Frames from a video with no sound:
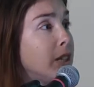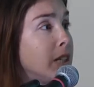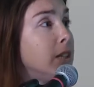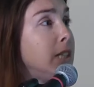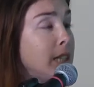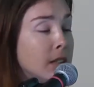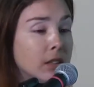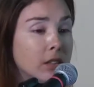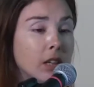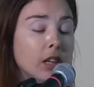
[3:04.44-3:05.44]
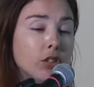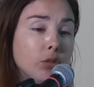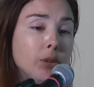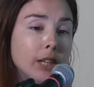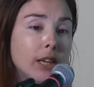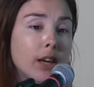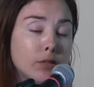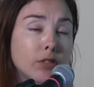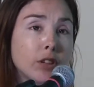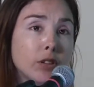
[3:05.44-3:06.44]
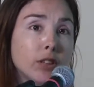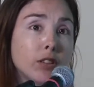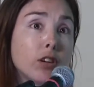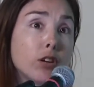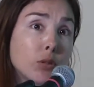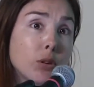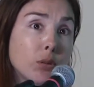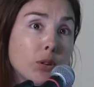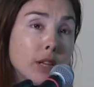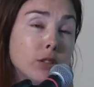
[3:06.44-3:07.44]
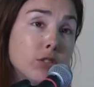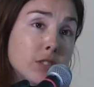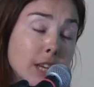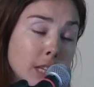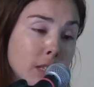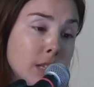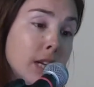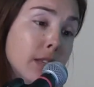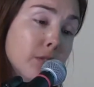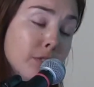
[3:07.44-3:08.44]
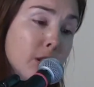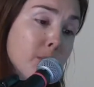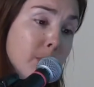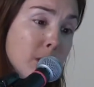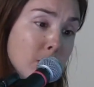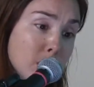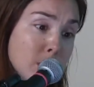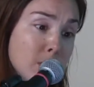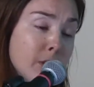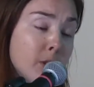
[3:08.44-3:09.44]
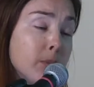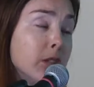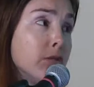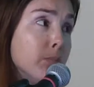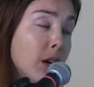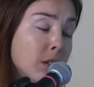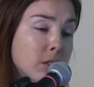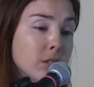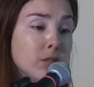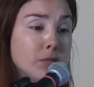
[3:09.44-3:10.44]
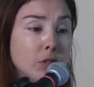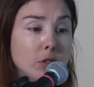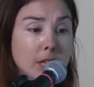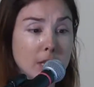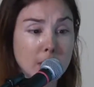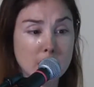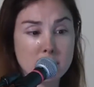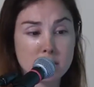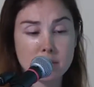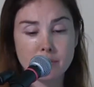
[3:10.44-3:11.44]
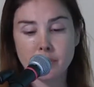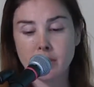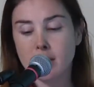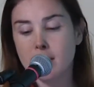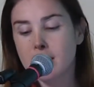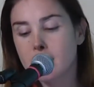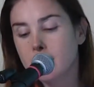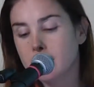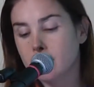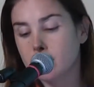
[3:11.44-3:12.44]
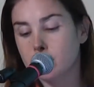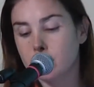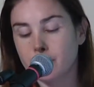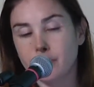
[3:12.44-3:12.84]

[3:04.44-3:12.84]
data needed to really have a very thorough understanding and development of models for ALS. Now,